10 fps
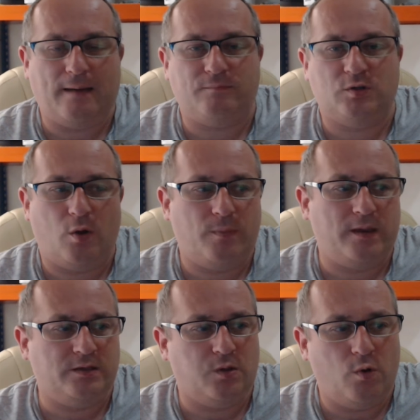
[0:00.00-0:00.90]

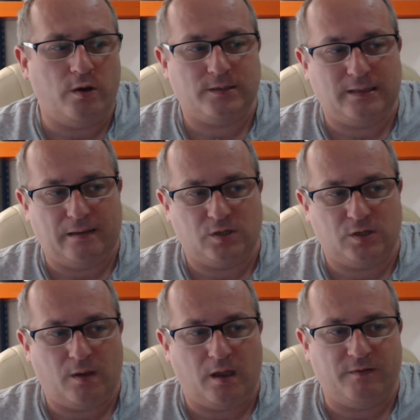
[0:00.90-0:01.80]
laptop is the worst
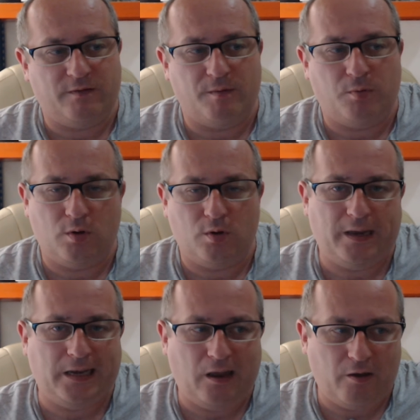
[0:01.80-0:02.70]
laptop I've ever bought in
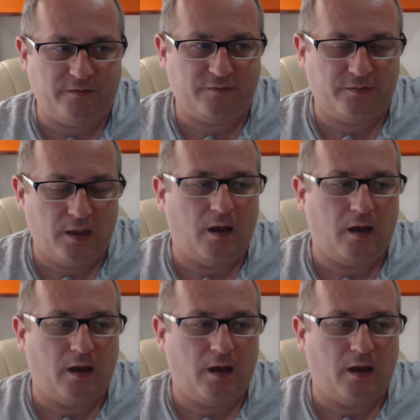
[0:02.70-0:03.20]
my life.